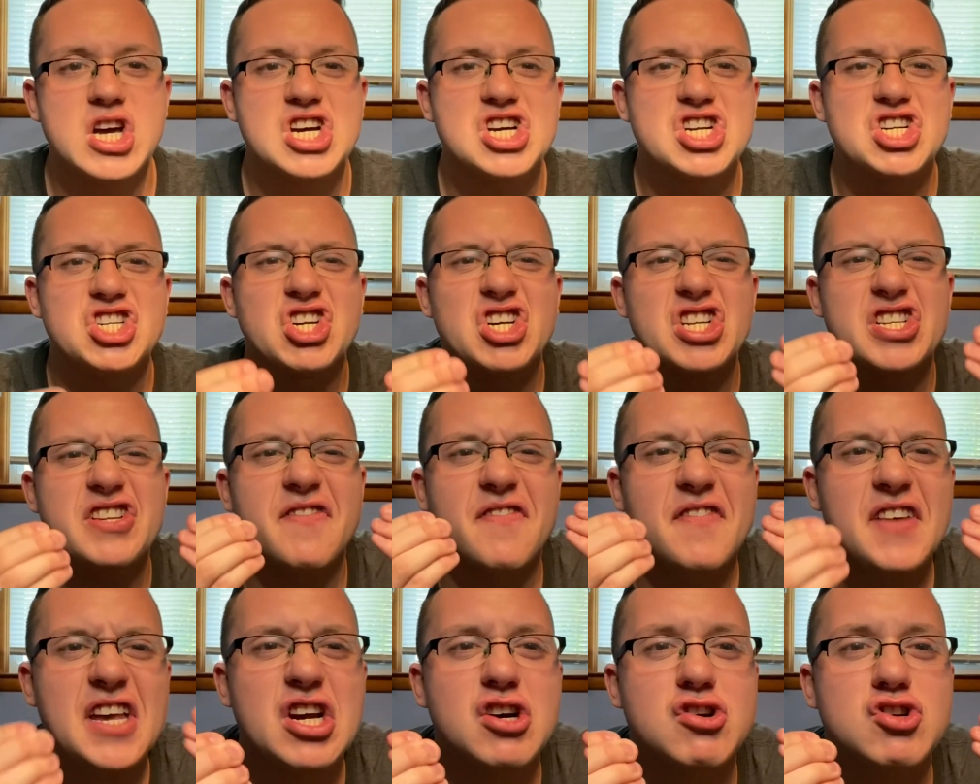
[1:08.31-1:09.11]
Just
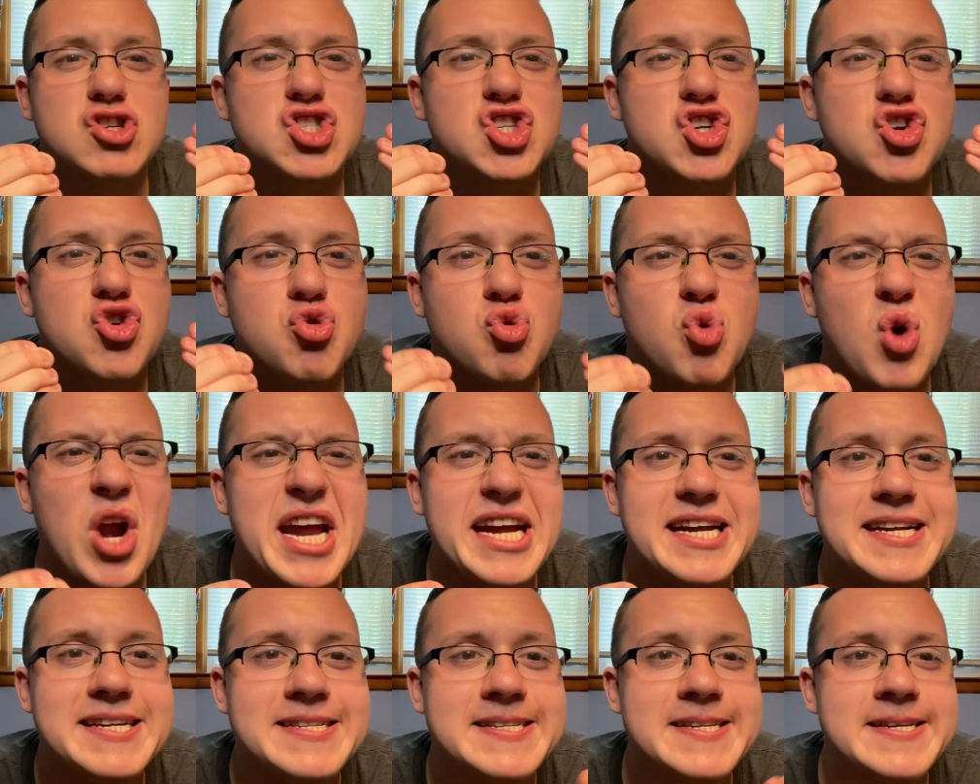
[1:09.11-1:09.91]
feels
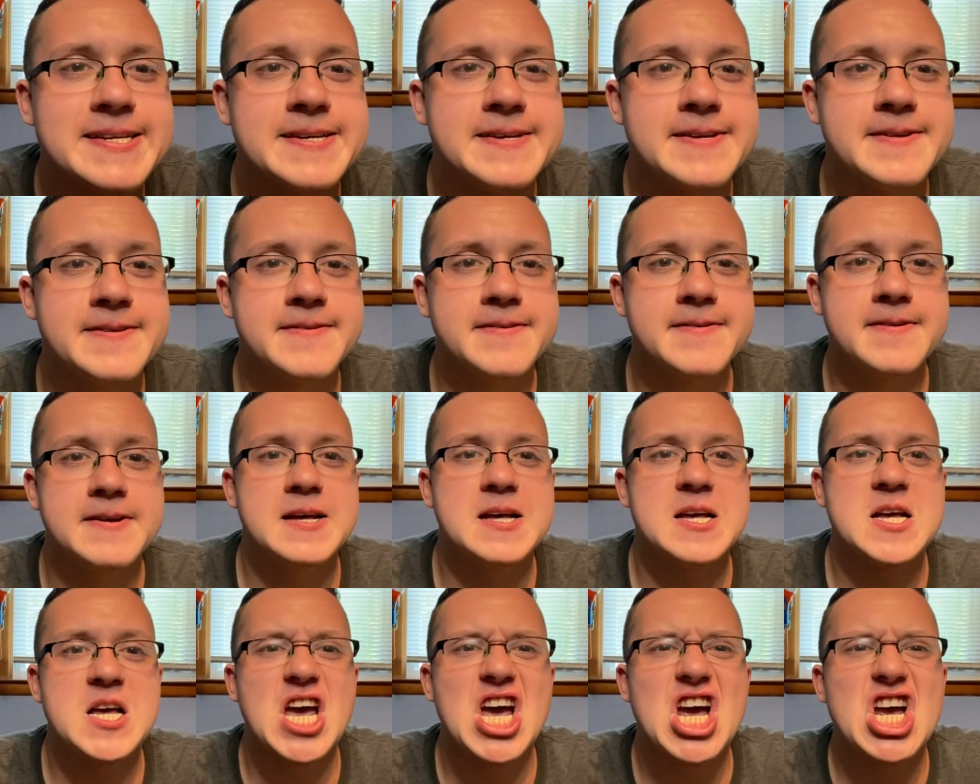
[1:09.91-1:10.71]
great.
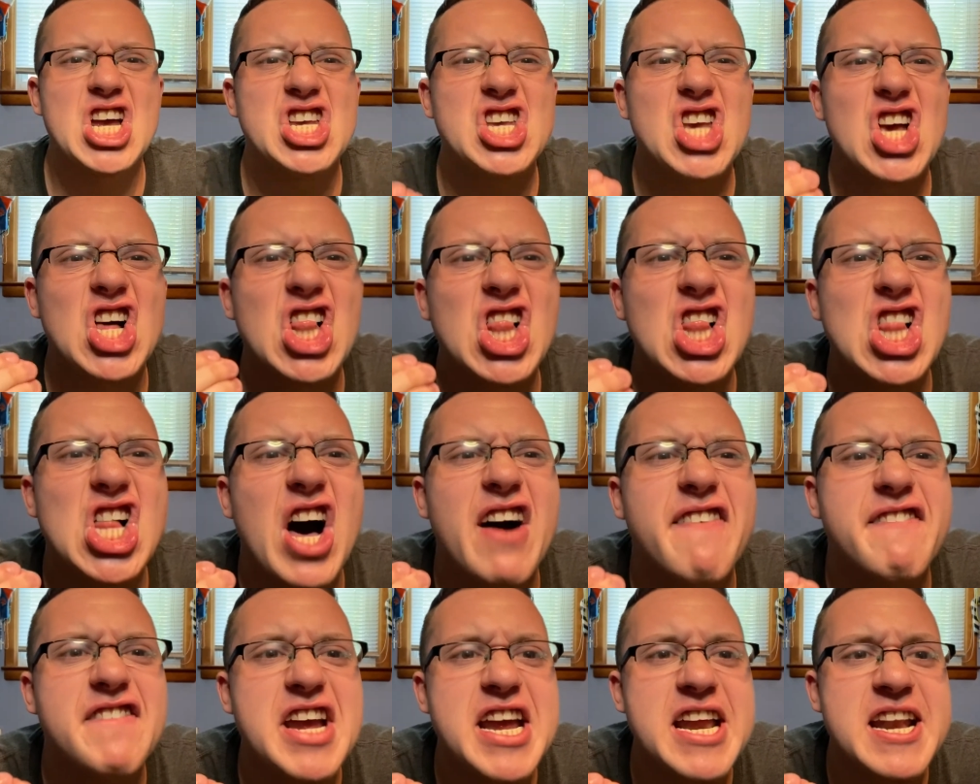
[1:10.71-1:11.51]
You
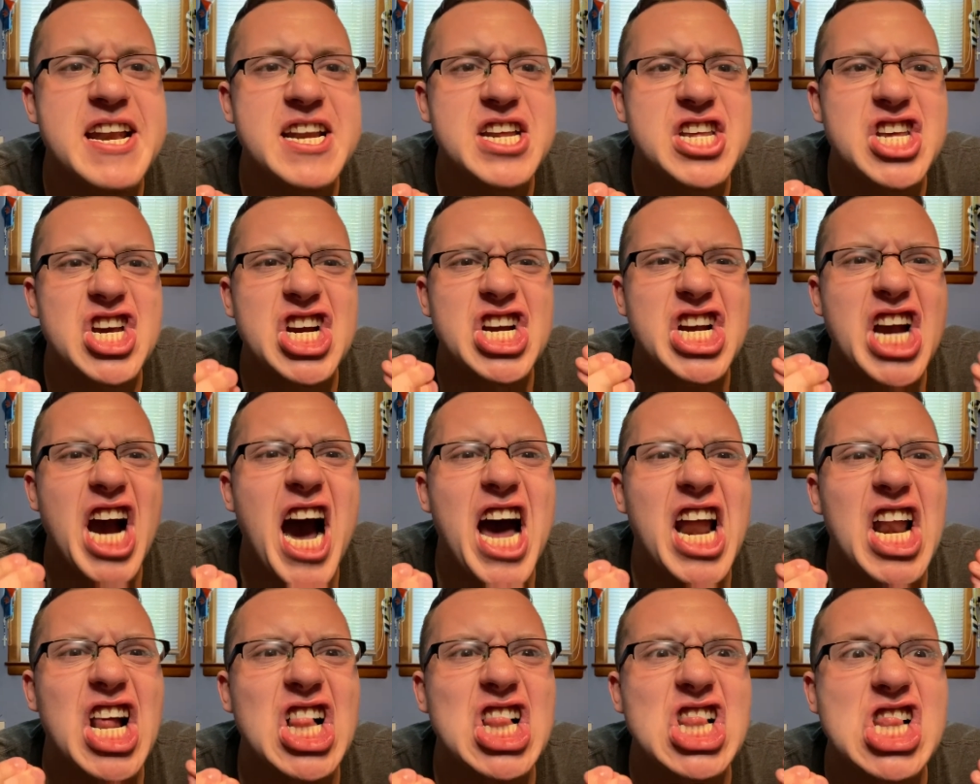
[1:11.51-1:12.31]
love it. You
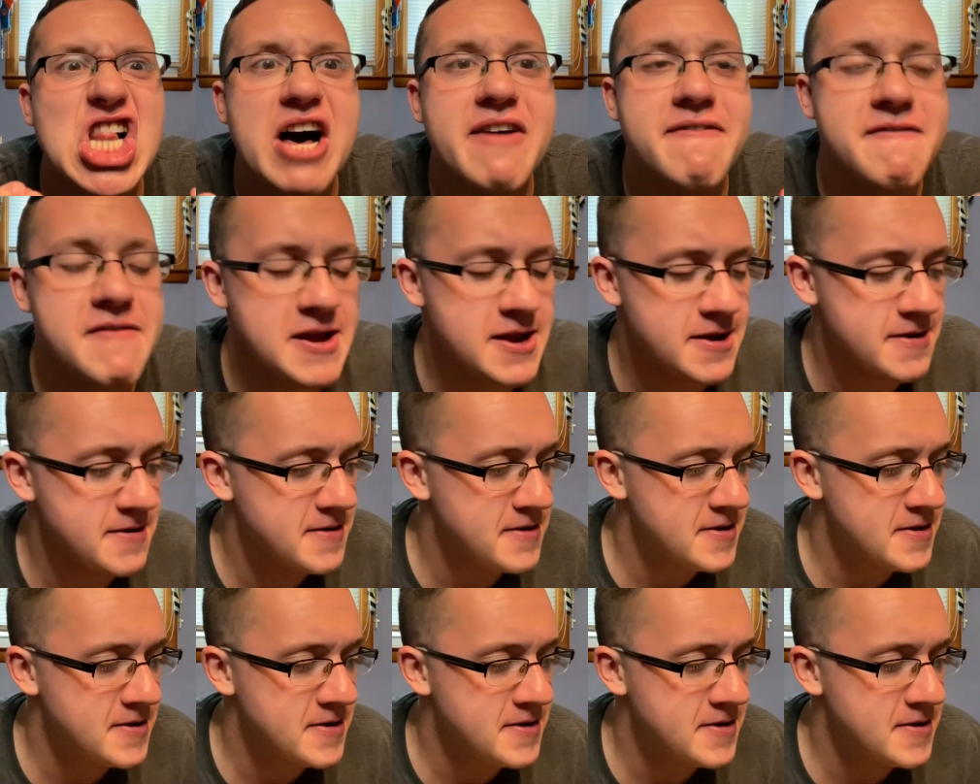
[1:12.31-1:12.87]
gotta love it.